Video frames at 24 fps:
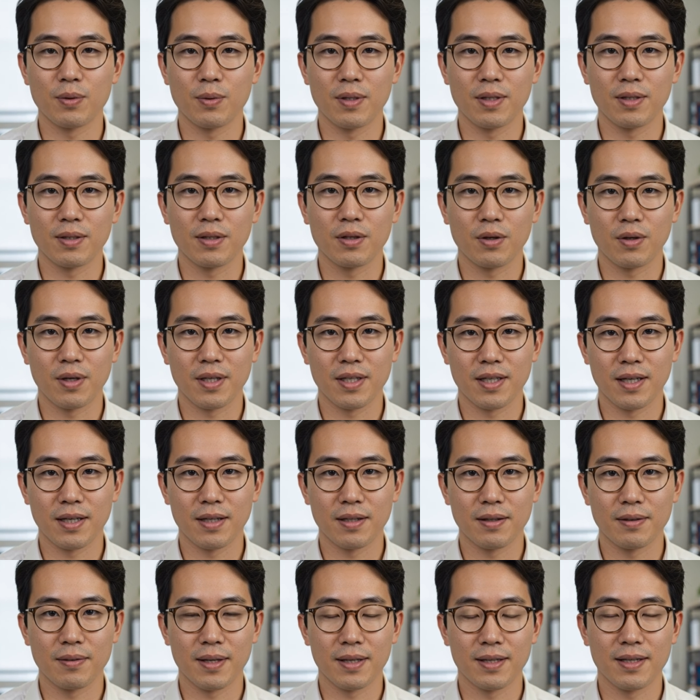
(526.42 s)
real story
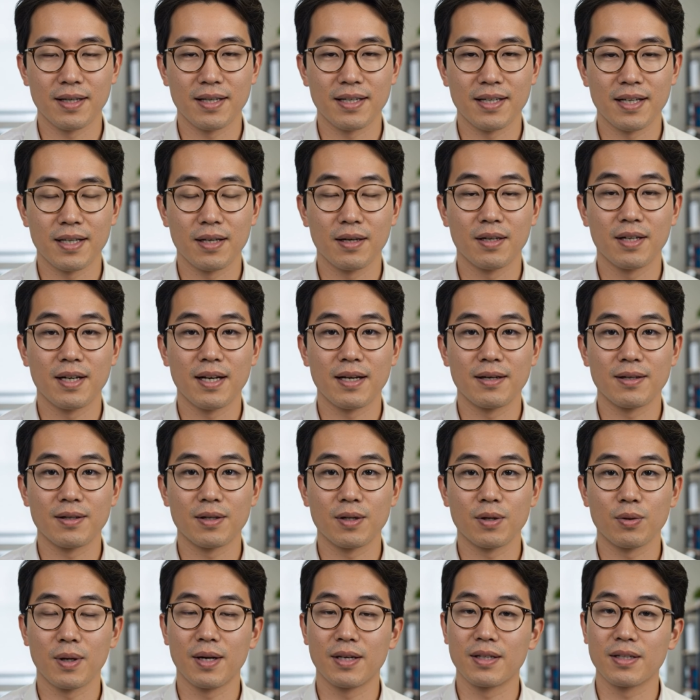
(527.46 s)
here isn't a secret hidden
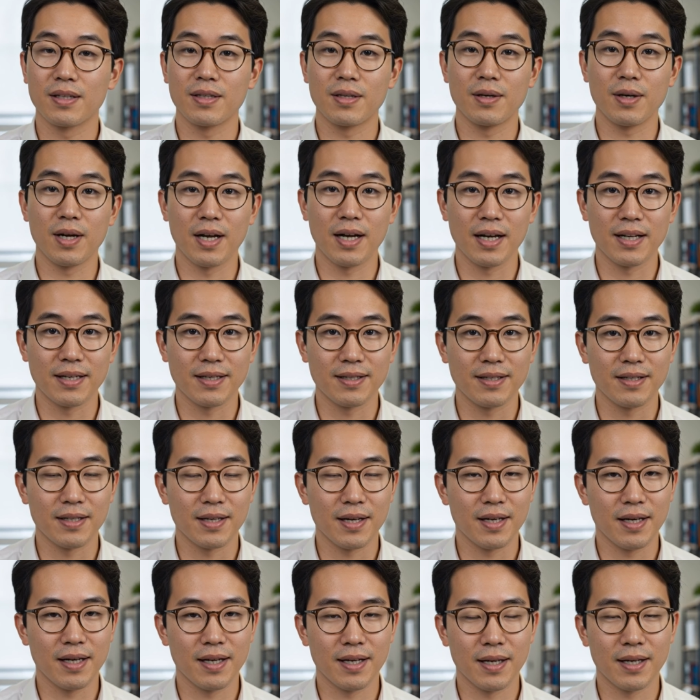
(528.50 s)
switch in your eyes.
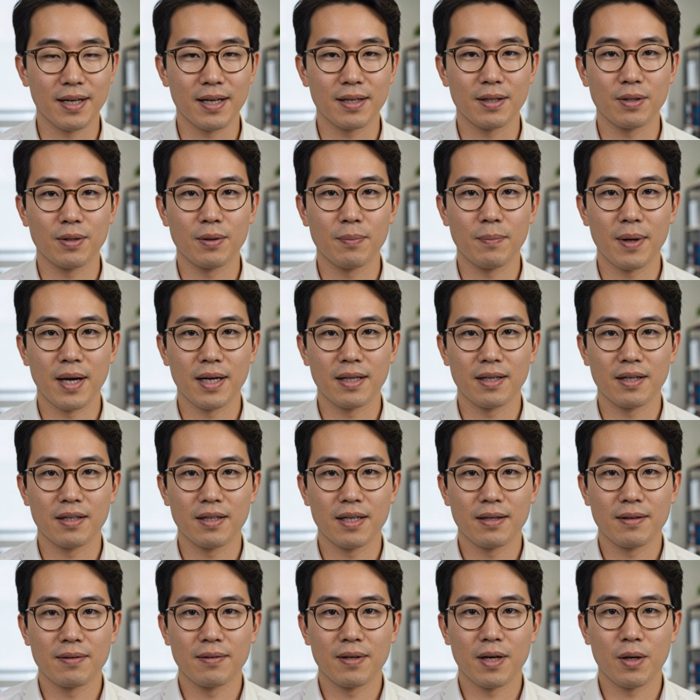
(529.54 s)
It's a reminder
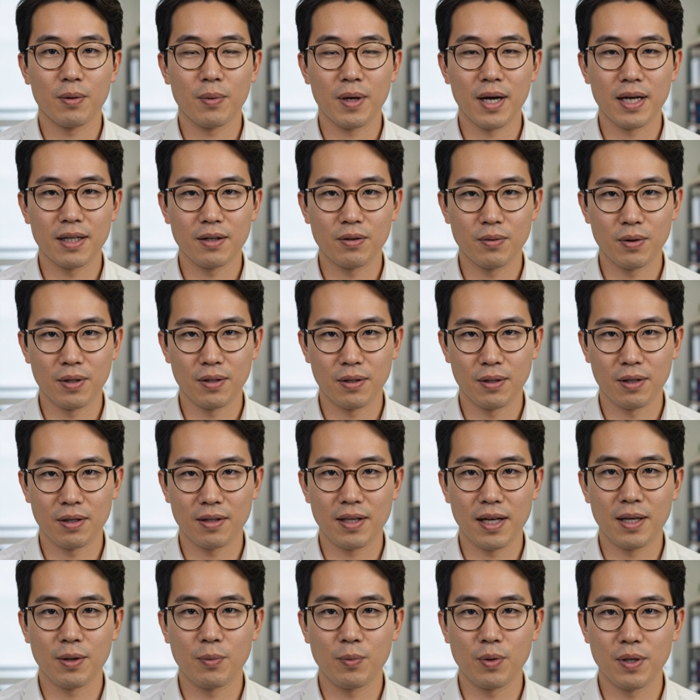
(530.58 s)
that a lot of what looks
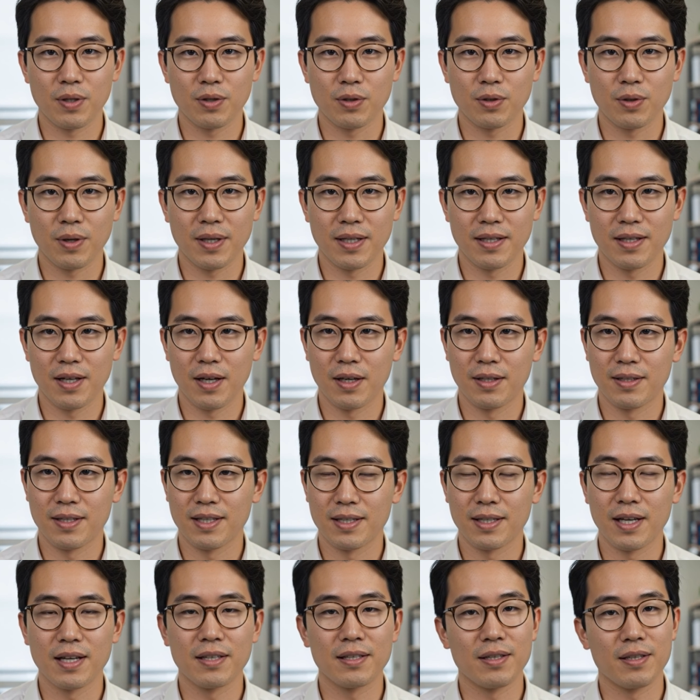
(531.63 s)
like one trait causing
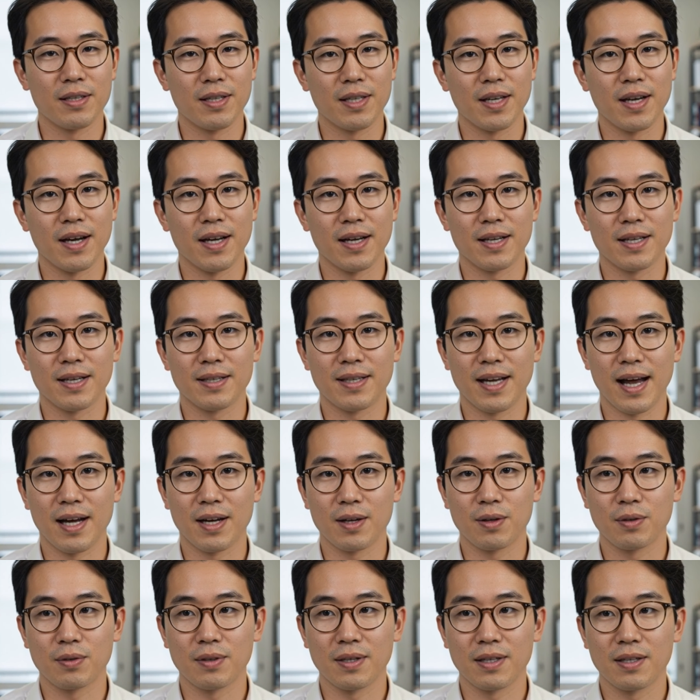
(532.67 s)
another is
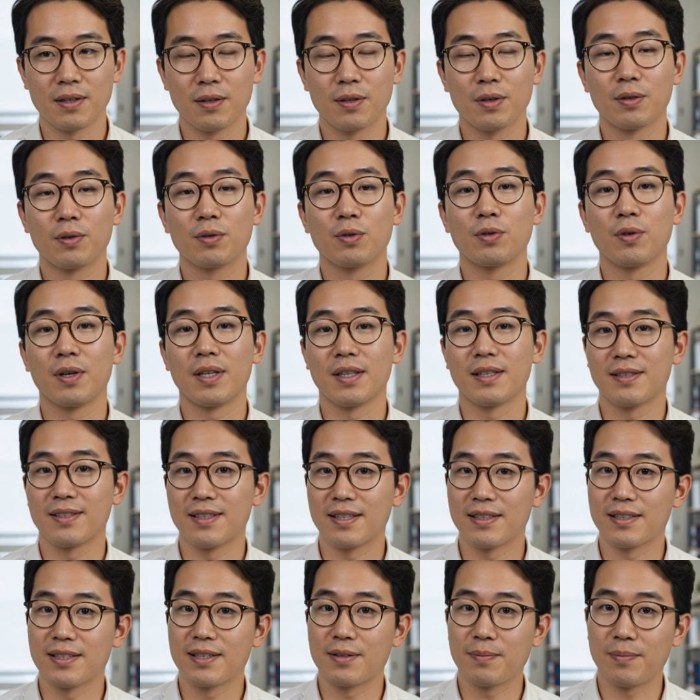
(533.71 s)
actually two traits
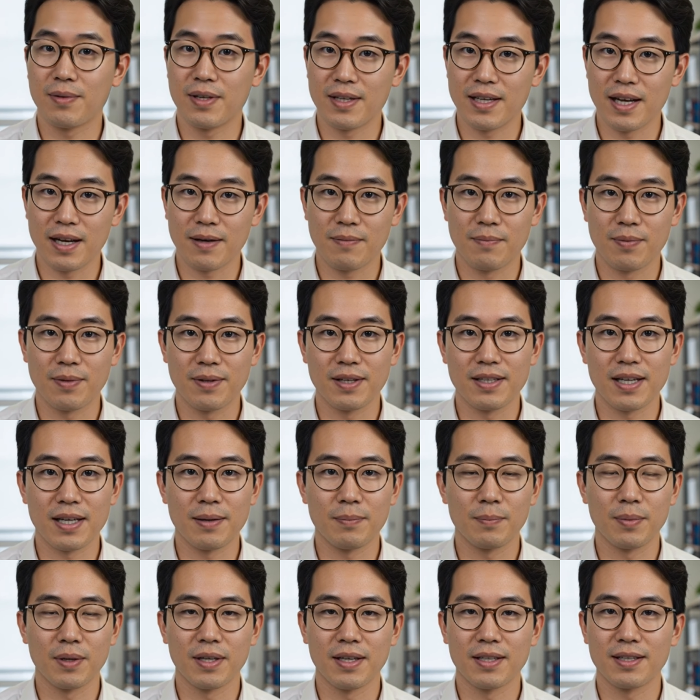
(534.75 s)
that simply came from the same
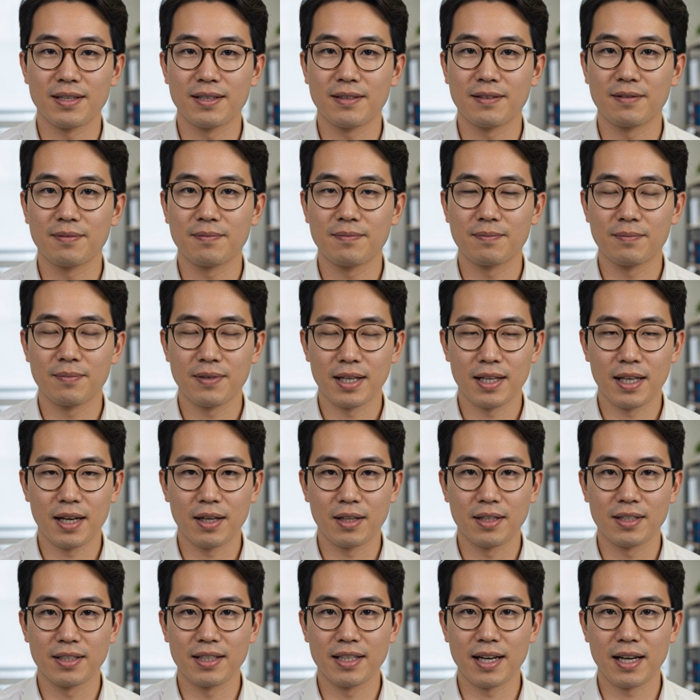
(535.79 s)
place,
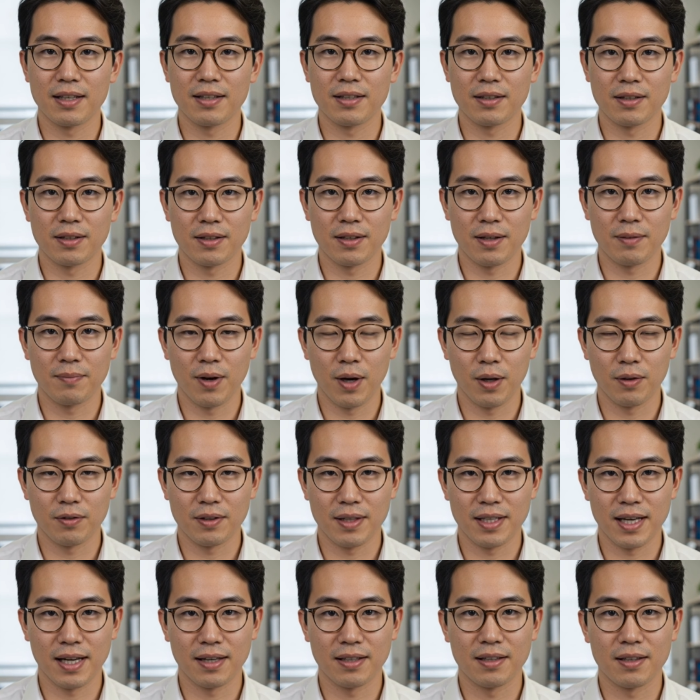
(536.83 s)
inherited together, evolved
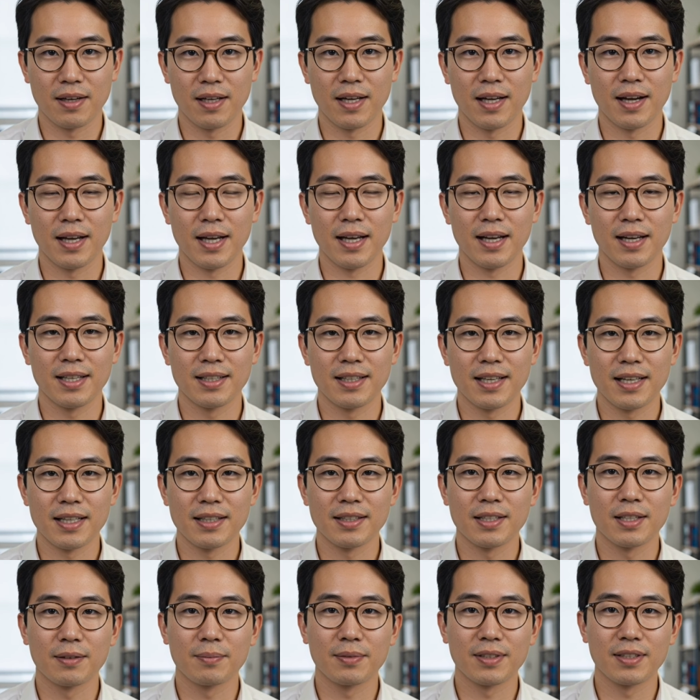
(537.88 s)
together, and
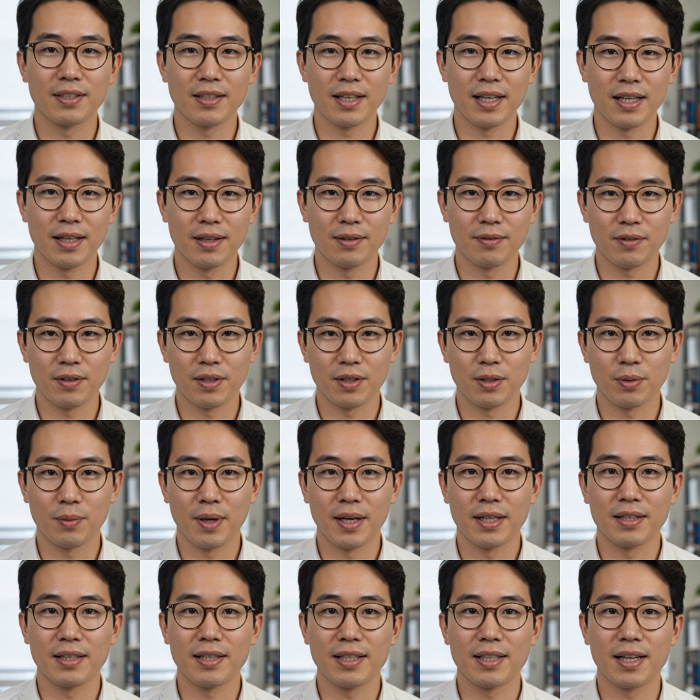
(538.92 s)
easy to mistake for a
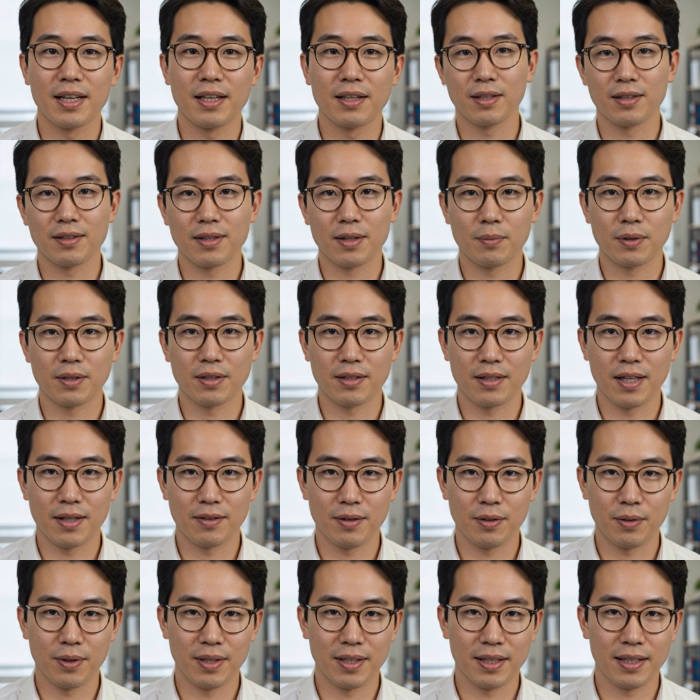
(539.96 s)
direct connection that was never
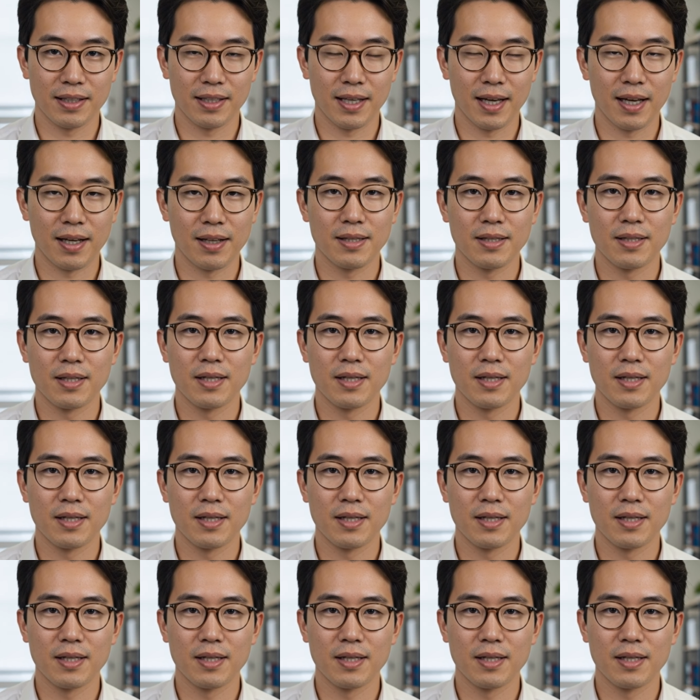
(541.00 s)
really there.